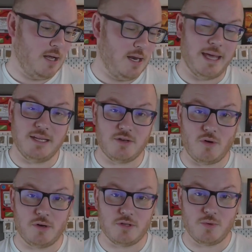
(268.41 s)
later
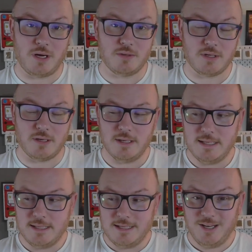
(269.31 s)
on as well. So
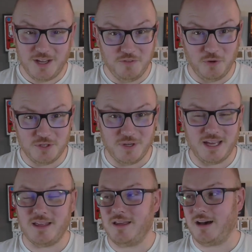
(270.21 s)
looking forward to it.